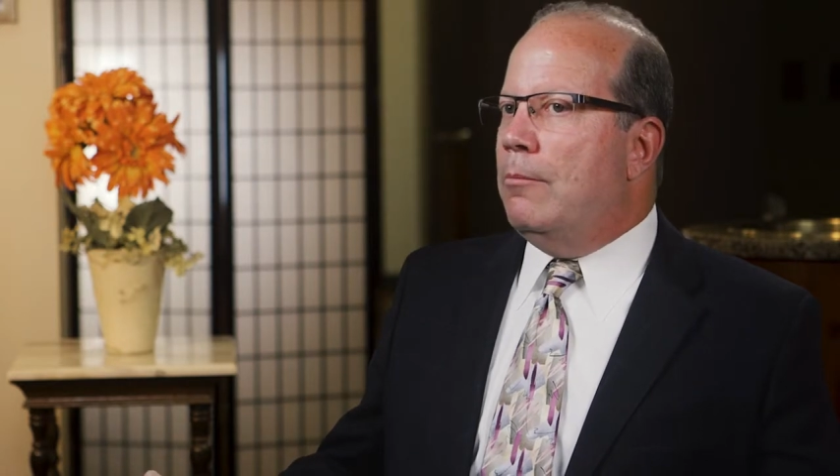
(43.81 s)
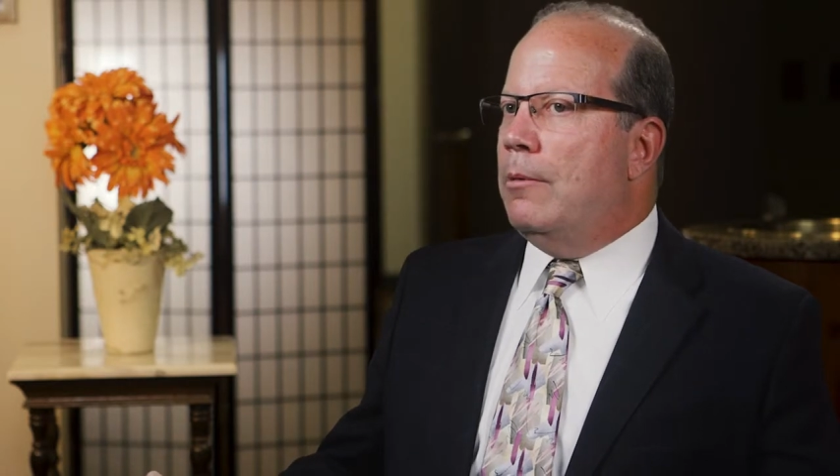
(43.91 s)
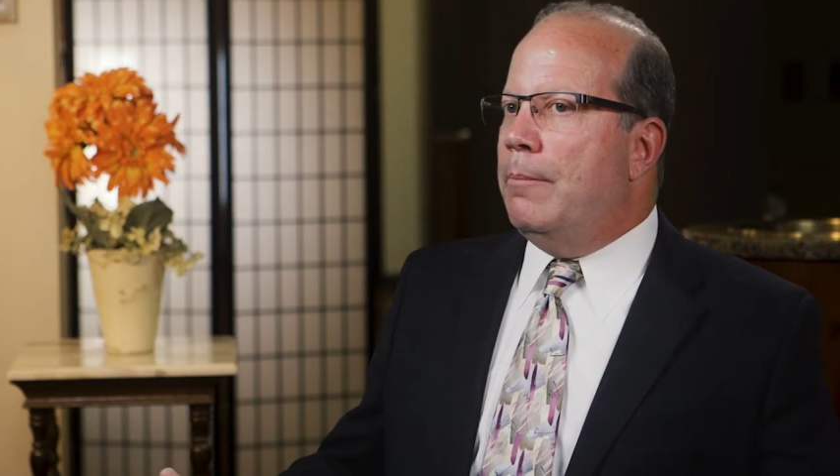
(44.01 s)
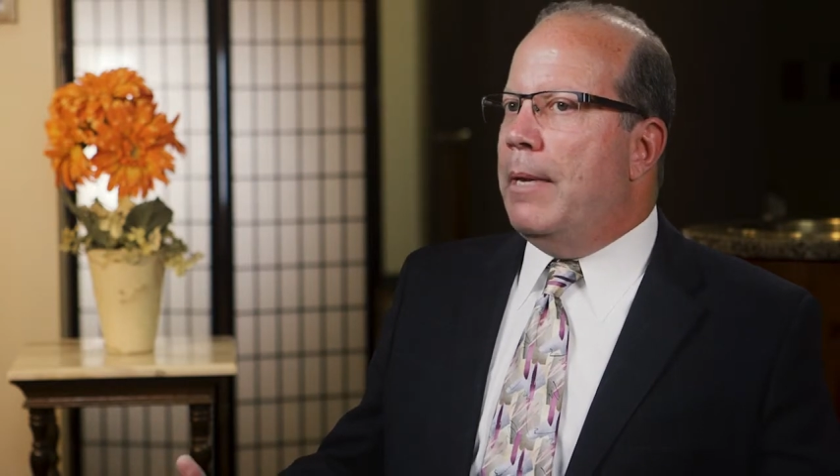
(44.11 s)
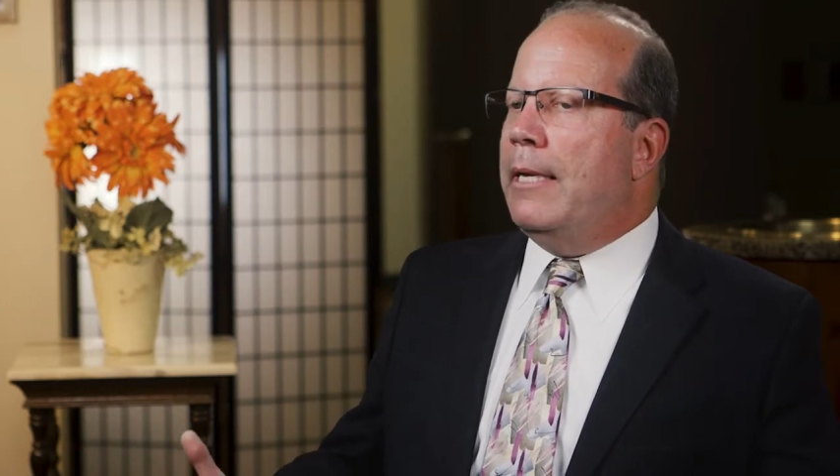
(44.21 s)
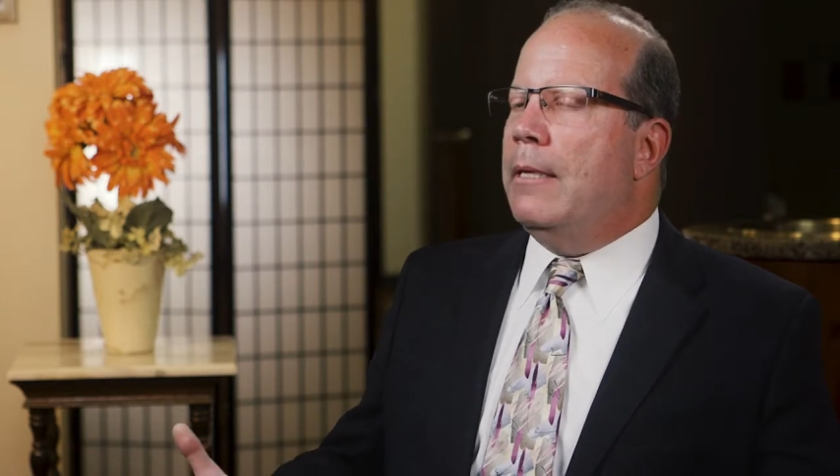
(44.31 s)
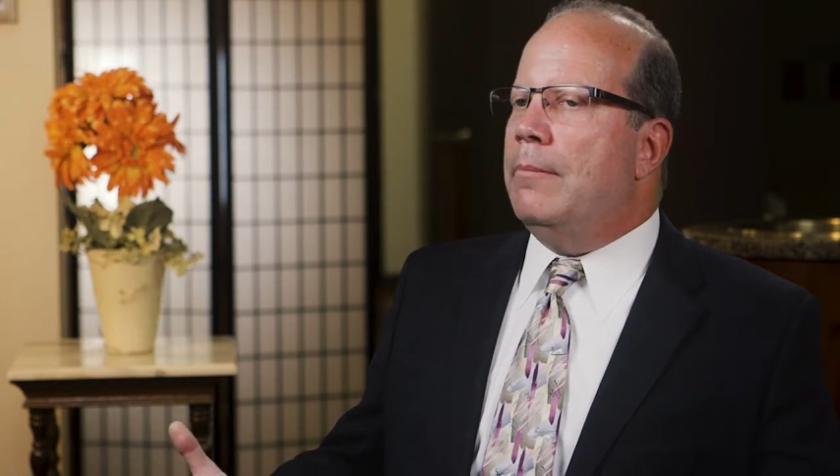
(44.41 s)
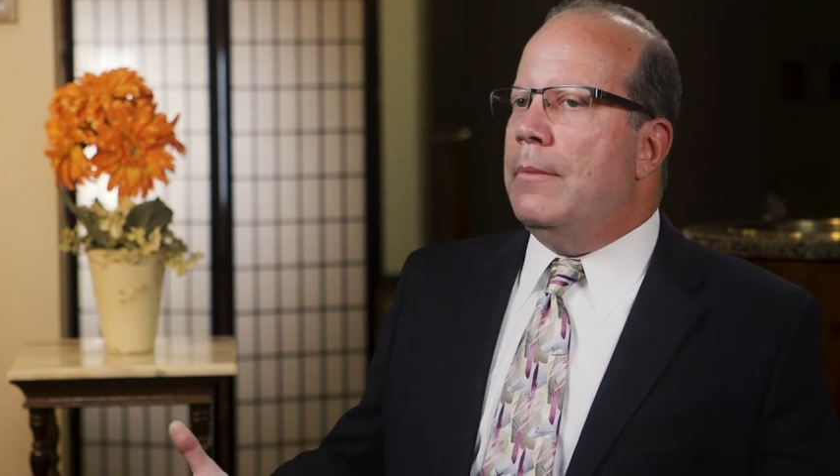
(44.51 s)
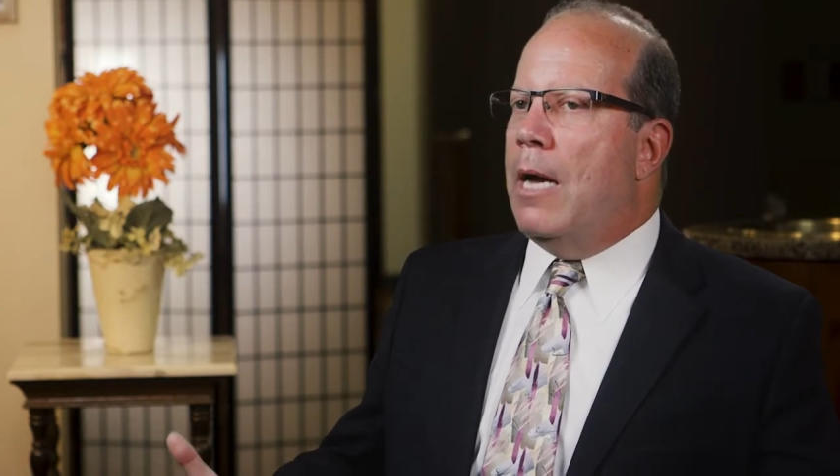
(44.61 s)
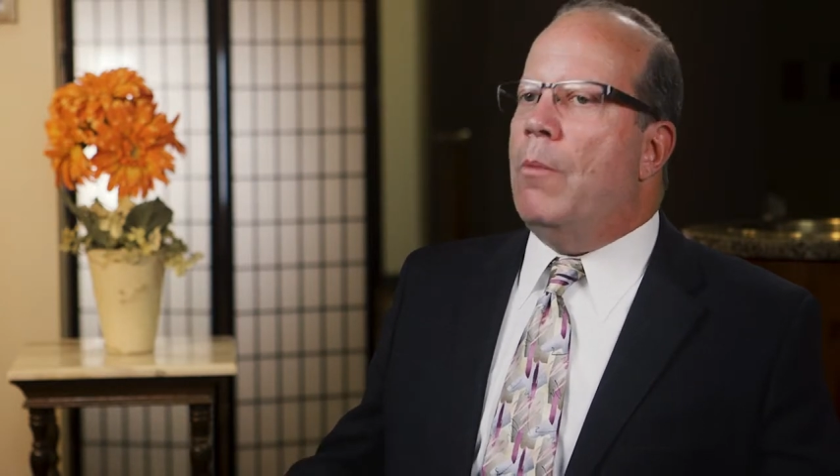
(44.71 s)
what made
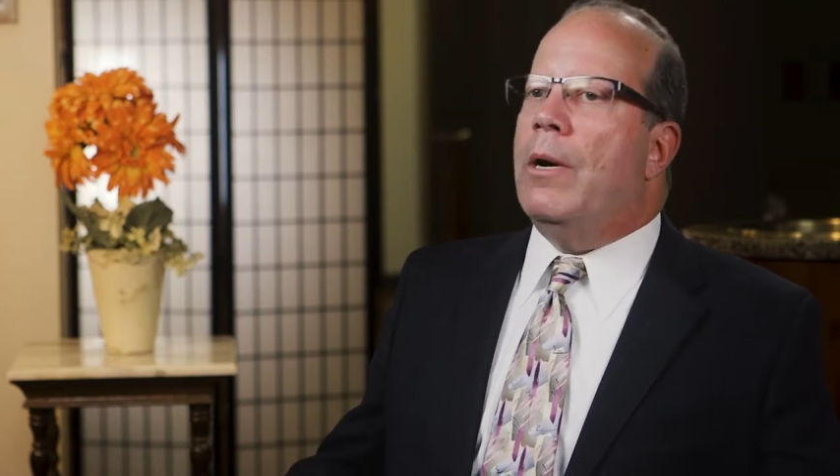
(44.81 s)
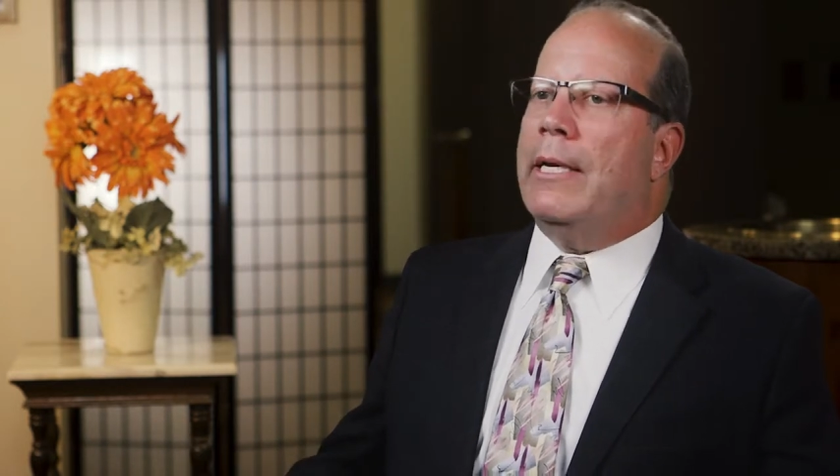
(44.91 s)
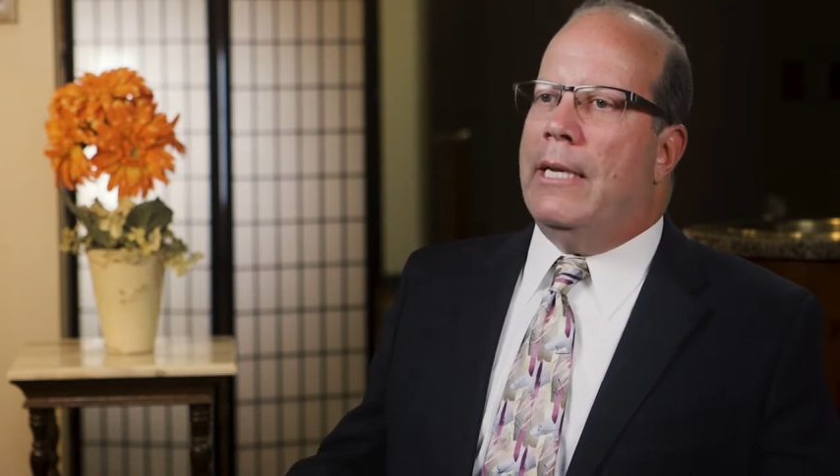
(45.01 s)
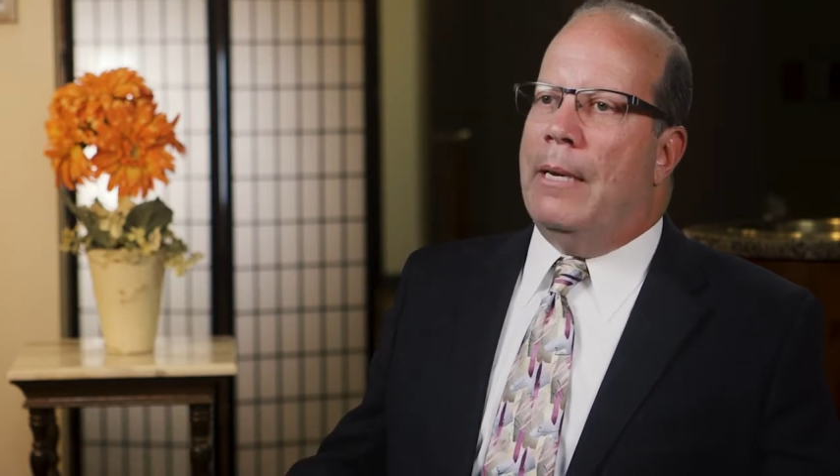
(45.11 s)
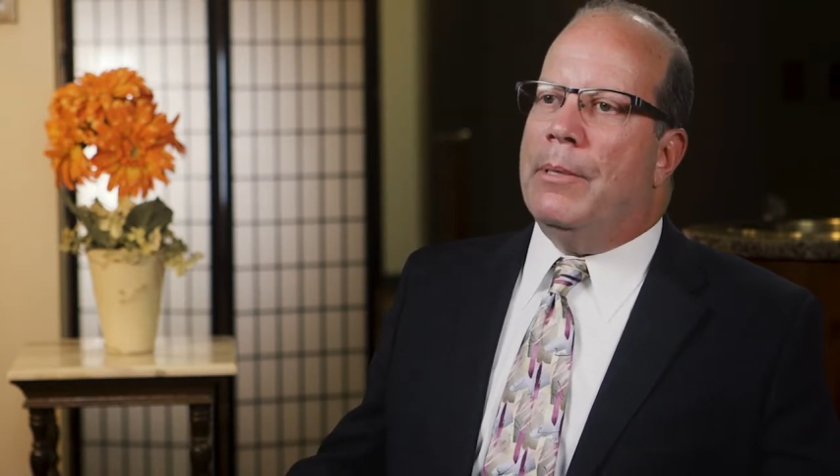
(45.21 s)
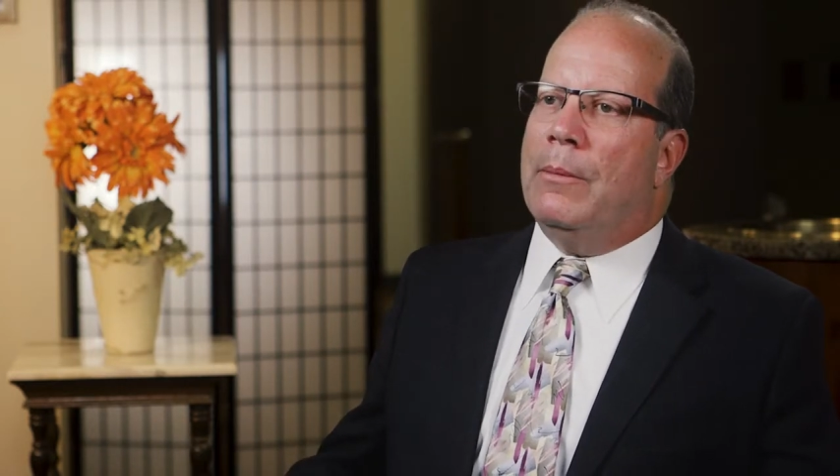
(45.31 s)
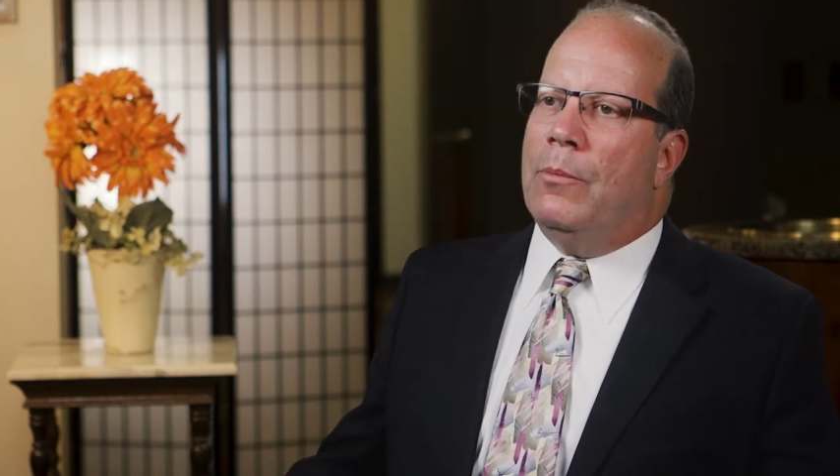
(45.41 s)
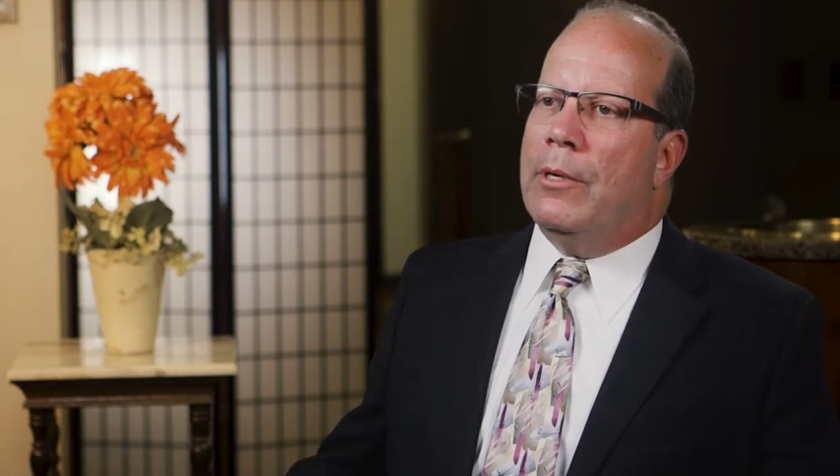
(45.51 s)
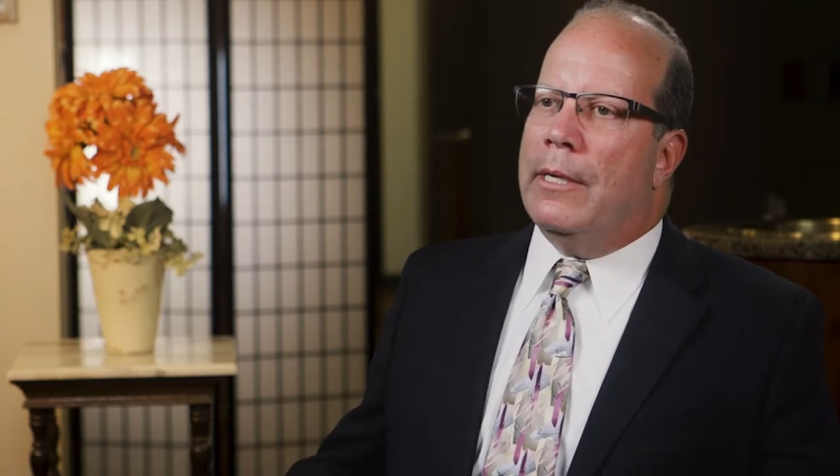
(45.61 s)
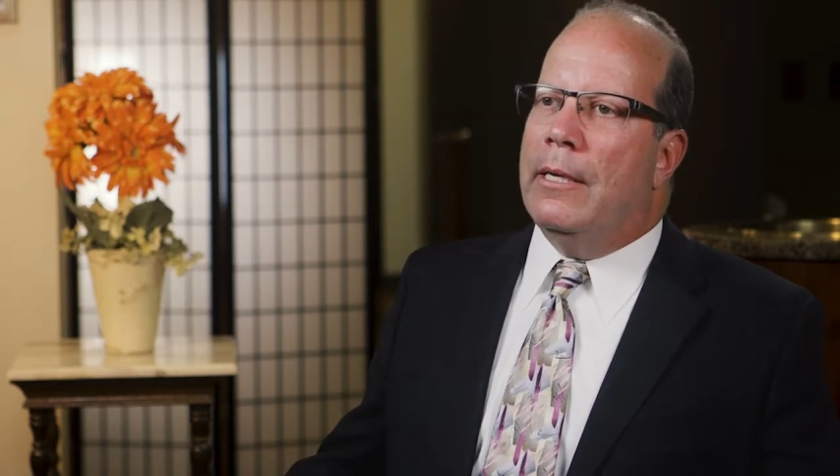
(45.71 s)
him not want to get up in the
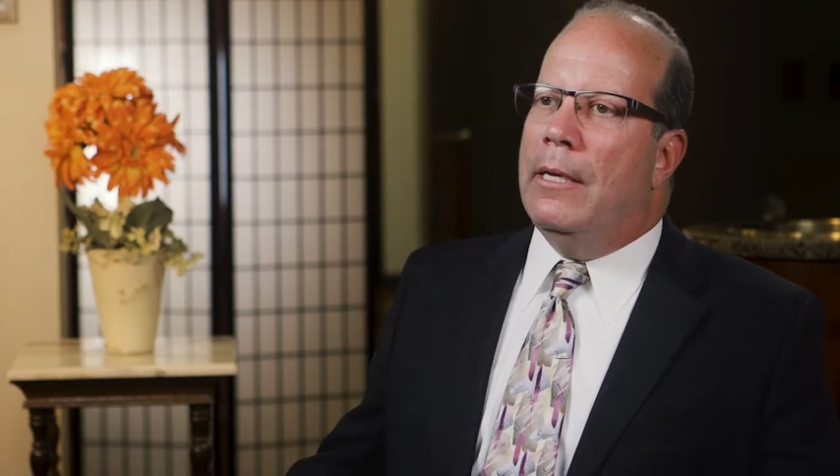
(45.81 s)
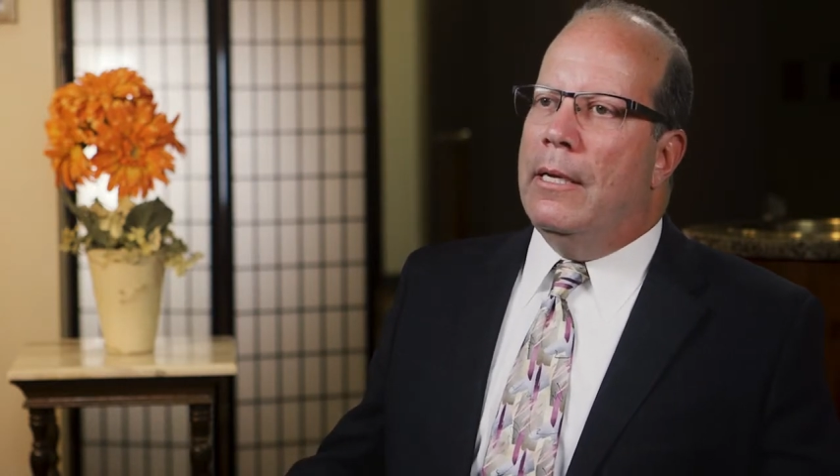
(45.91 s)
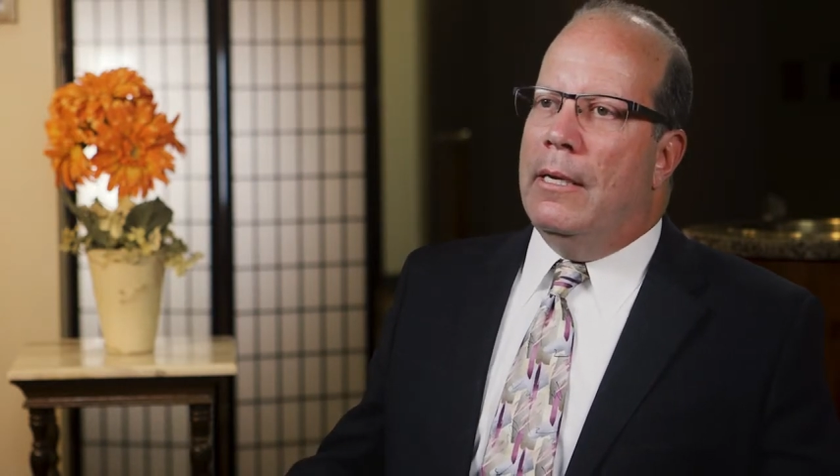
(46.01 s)
morning.